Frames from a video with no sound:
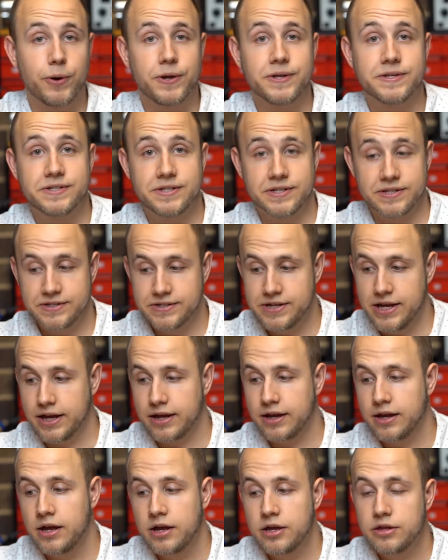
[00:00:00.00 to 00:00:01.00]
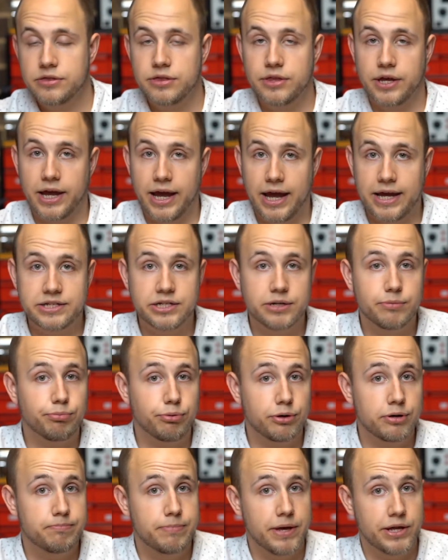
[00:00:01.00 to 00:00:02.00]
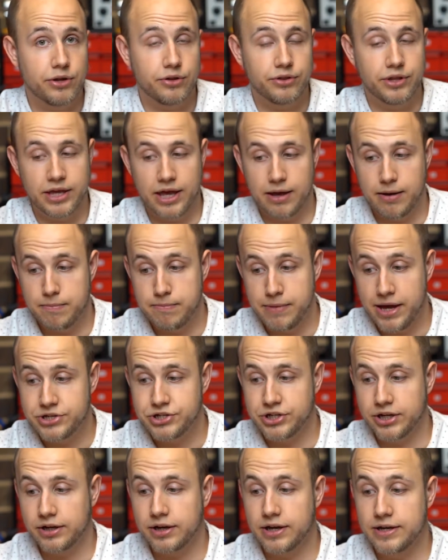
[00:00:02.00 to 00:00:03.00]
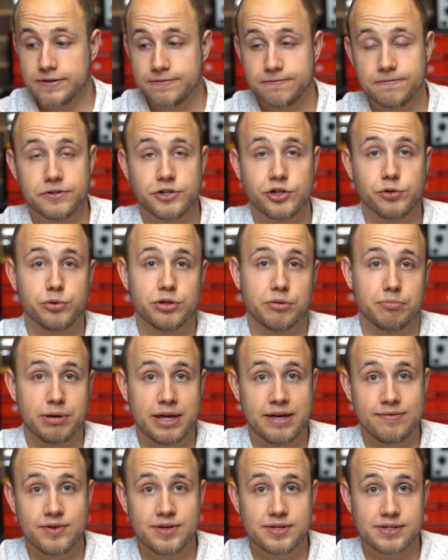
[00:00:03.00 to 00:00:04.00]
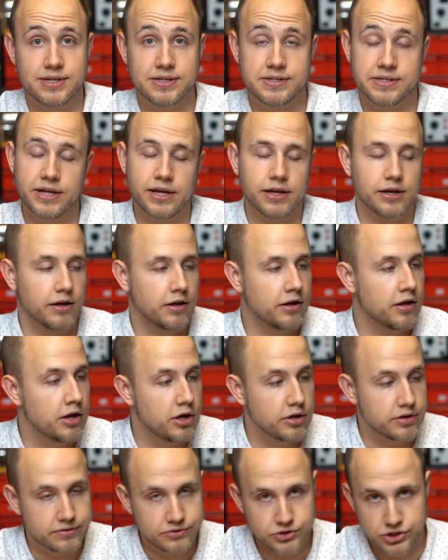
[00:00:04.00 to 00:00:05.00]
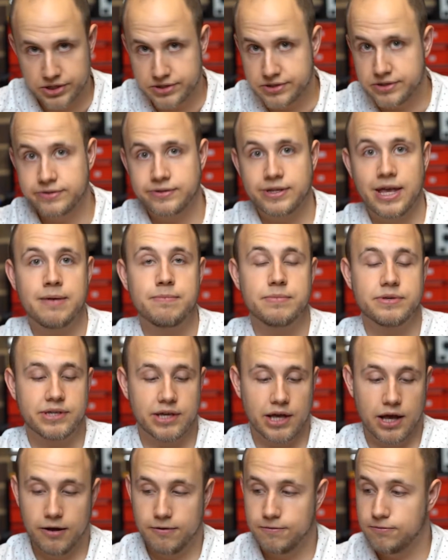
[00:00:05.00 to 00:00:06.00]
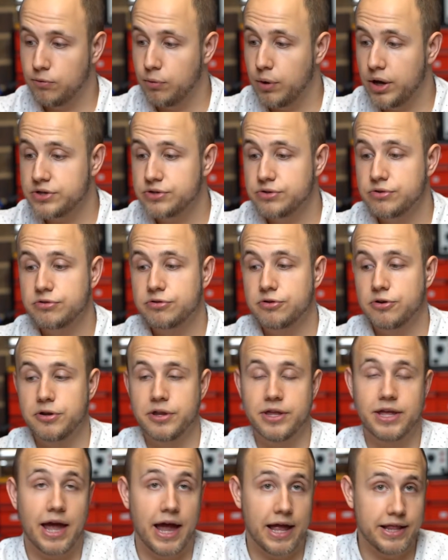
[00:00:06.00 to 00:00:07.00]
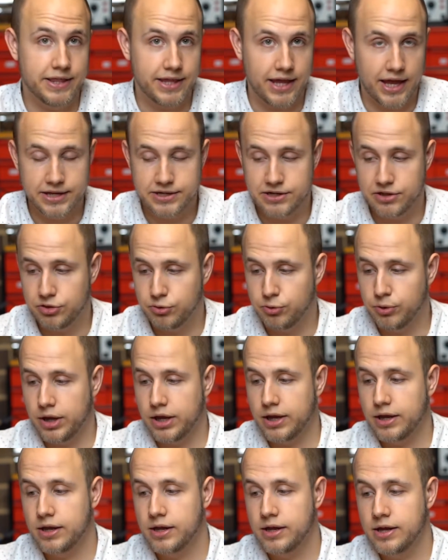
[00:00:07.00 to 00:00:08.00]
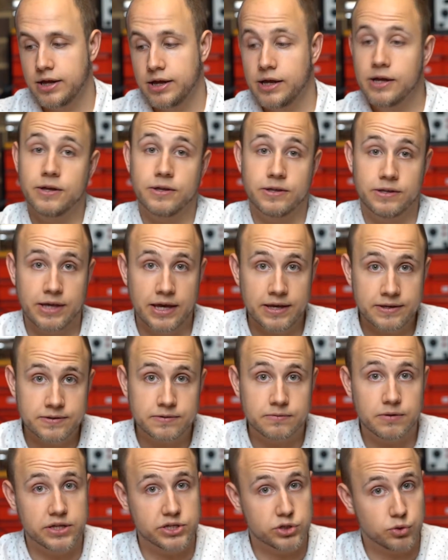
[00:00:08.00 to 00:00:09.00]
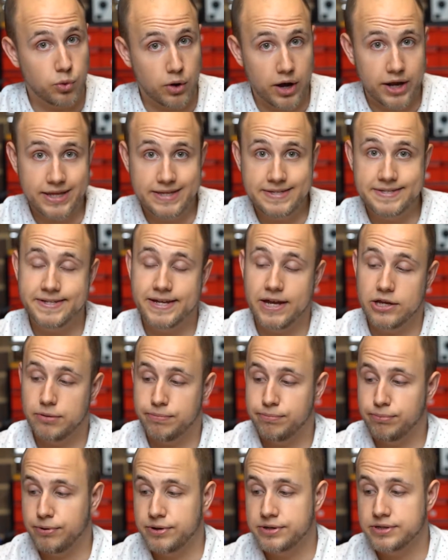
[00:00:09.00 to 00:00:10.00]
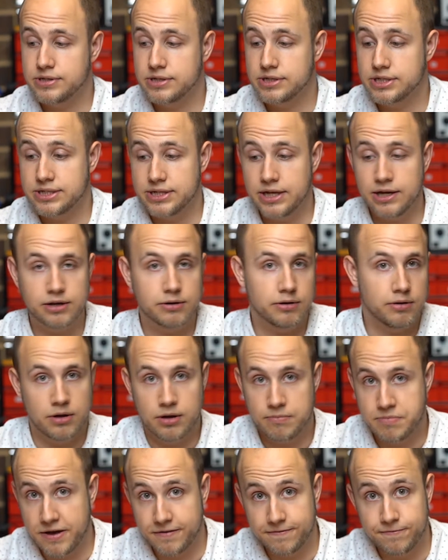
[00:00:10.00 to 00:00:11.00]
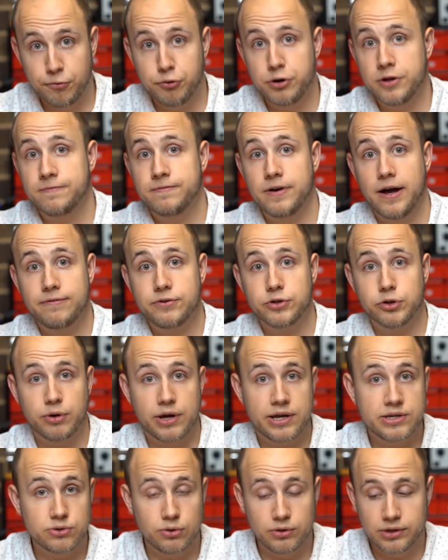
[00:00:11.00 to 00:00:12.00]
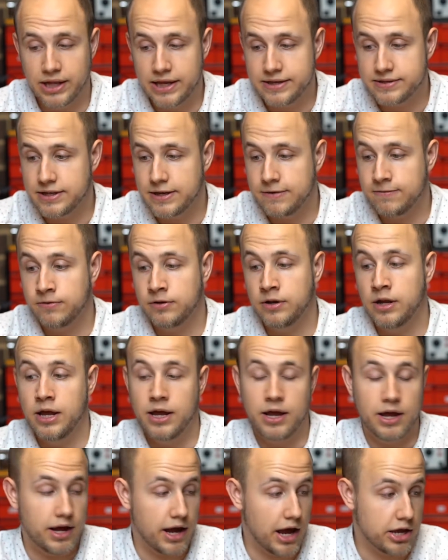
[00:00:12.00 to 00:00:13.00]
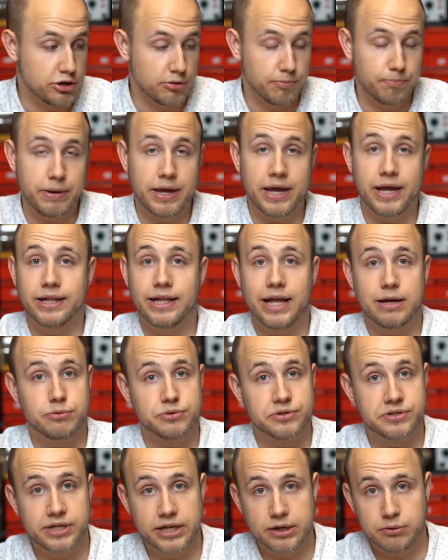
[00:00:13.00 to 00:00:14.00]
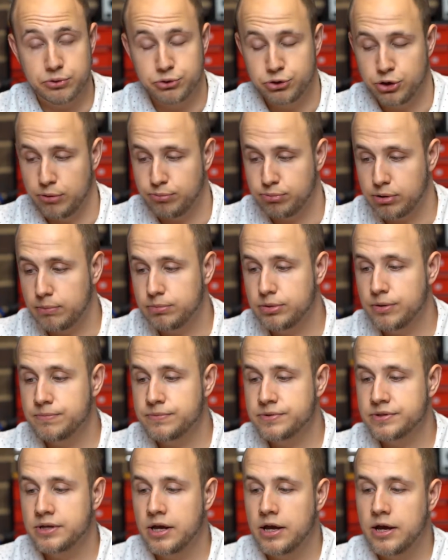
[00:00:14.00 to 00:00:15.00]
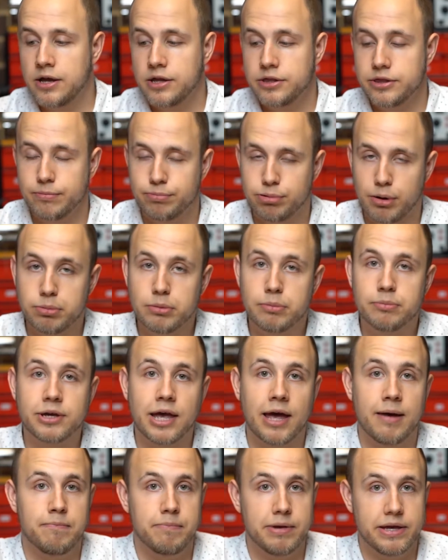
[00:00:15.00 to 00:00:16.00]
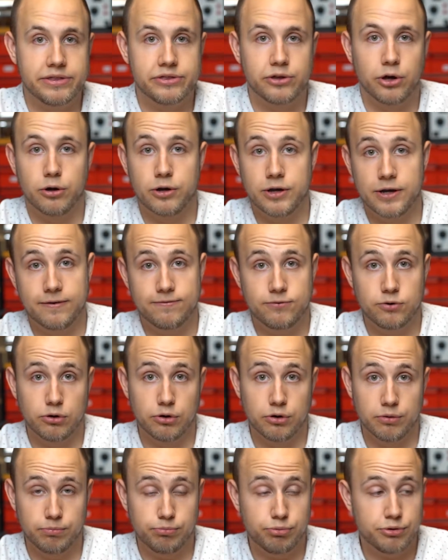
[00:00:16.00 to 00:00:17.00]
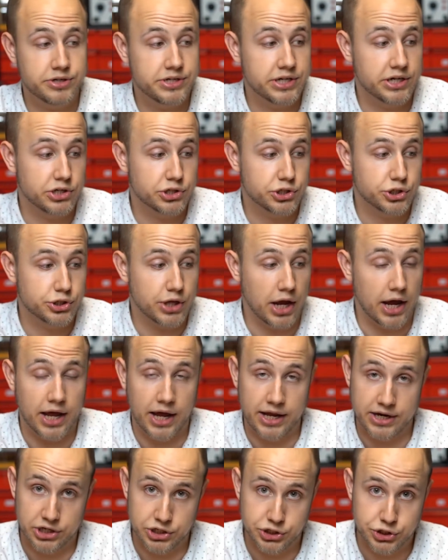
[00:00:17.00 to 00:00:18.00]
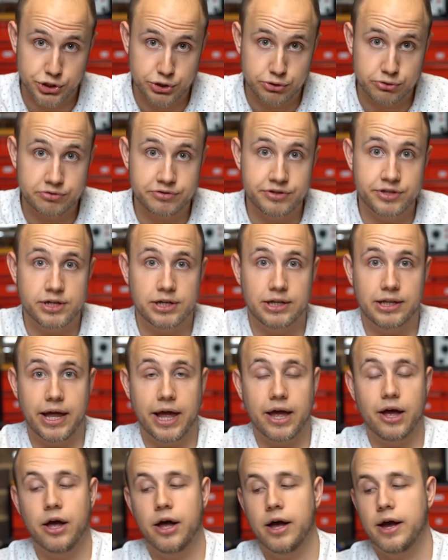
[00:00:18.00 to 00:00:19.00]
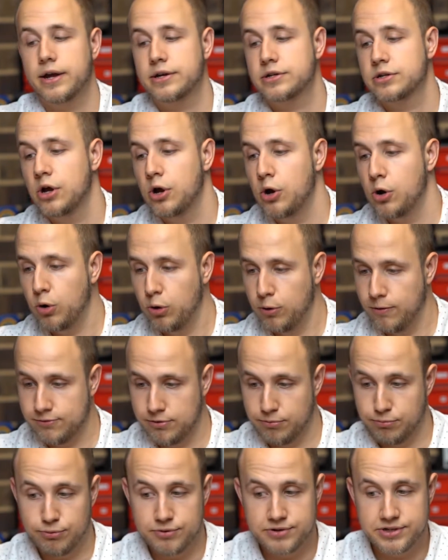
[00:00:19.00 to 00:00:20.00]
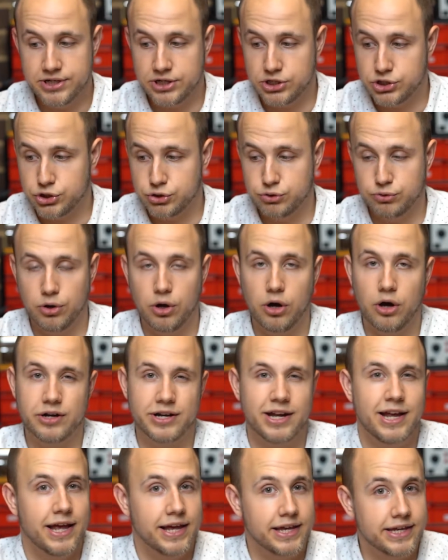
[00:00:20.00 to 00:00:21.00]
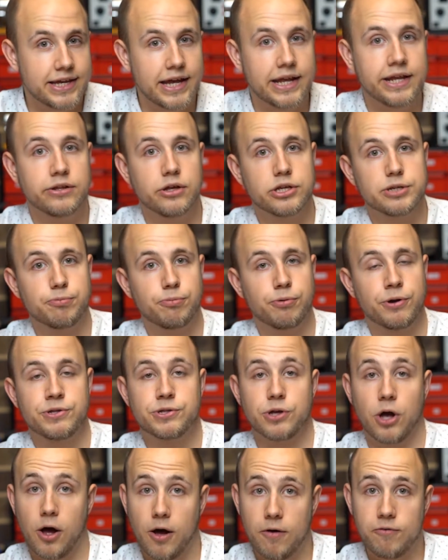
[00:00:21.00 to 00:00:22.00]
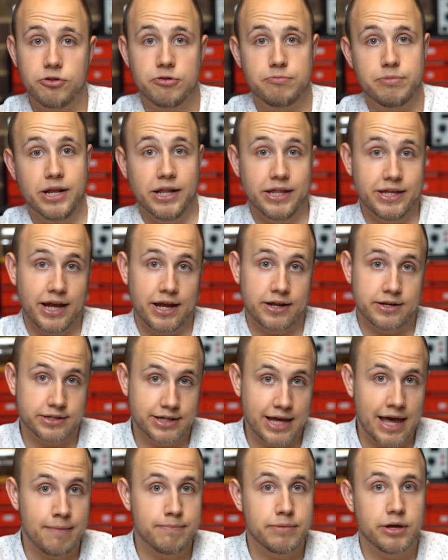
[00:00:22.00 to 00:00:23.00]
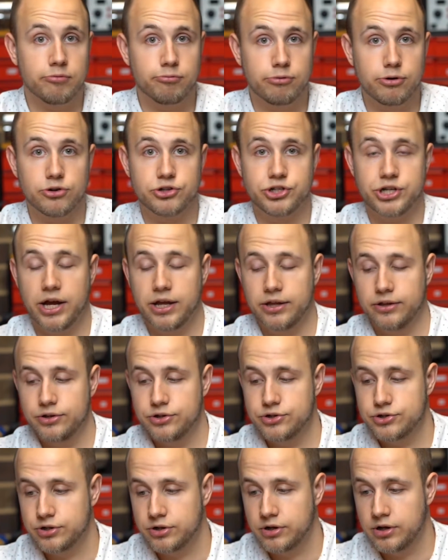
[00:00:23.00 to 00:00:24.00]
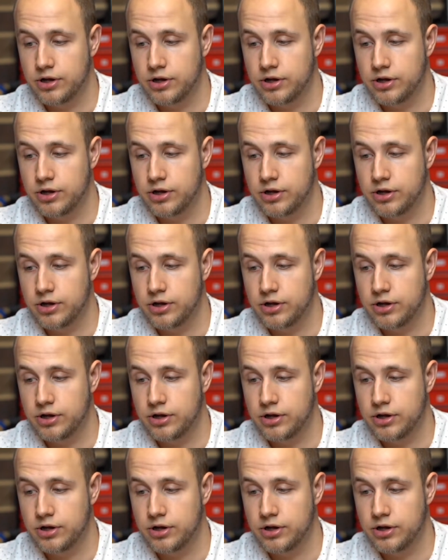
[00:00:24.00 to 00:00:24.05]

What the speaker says: to stick, the heated print bed on the Magix is fitted with a PVC sticker, just the same as the AlphaWise U30 and the Ender 3. Yes, it's quite easy to get your prints to stick, about 45 degrees or less even, and your PLA will stick with no problems. The problem can be though, if you're printing at a too thin a layer height, or if you're printing too hot, getting those prints off the bed at the end can be a real challenge.